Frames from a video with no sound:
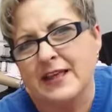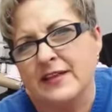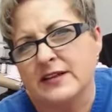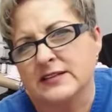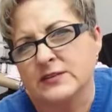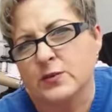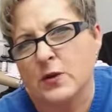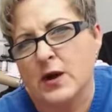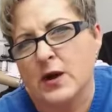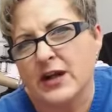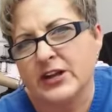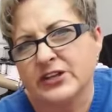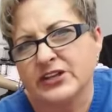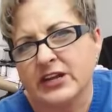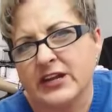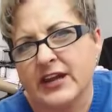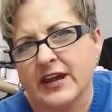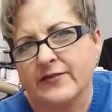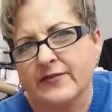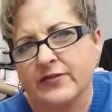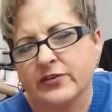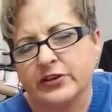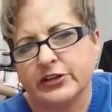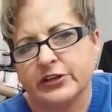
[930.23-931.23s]
that's watching
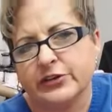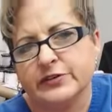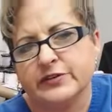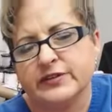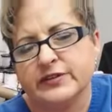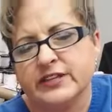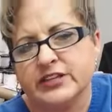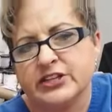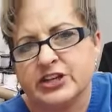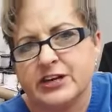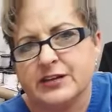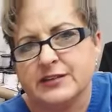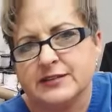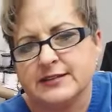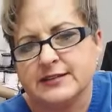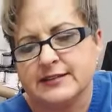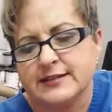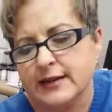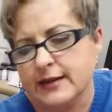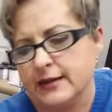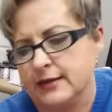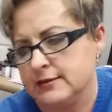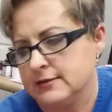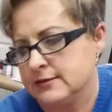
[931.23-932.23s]
ever used the gel
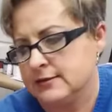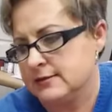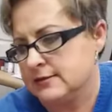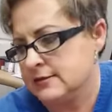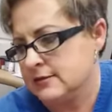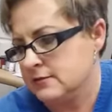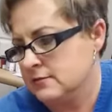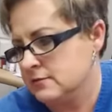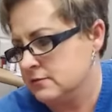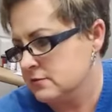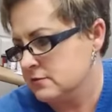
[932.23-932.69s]
stains?